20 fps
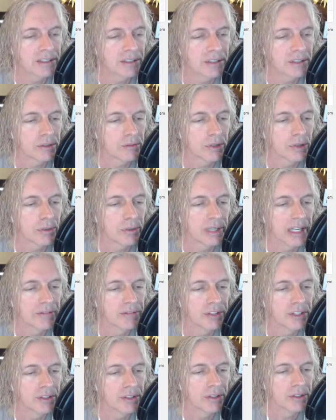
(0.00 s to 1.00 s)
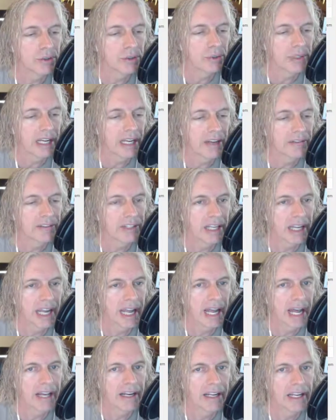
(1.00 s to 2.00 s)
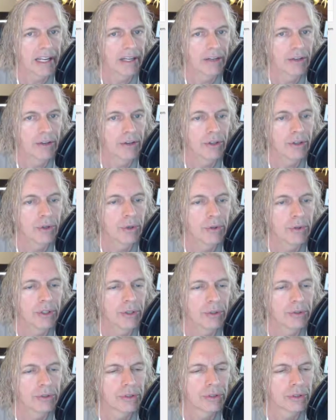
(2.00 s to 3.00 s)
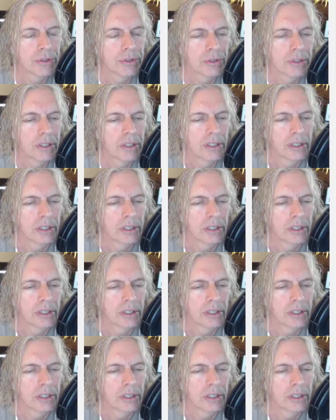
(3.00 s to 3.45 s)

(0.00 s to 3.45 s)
So what we have to do is we have to add a new user,